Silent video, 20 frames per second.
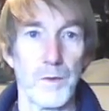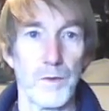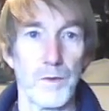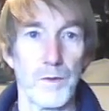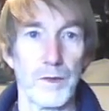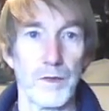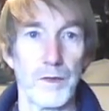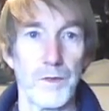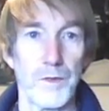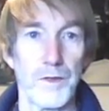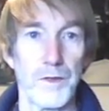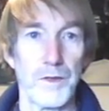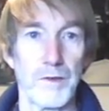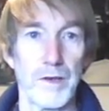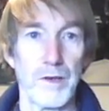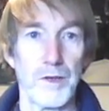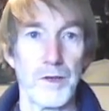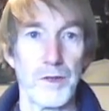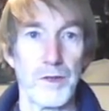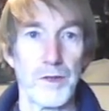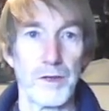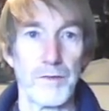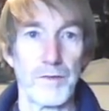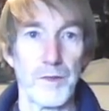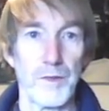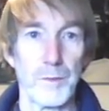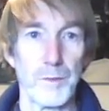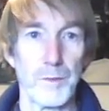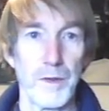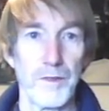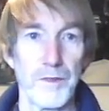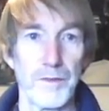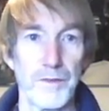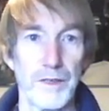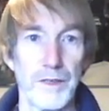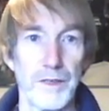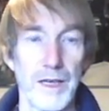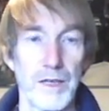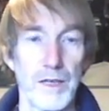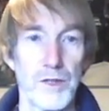consideration of the
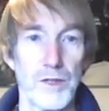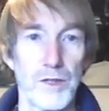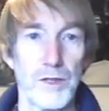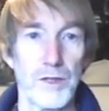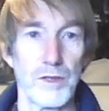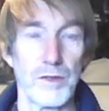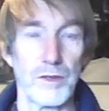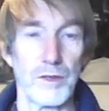specification,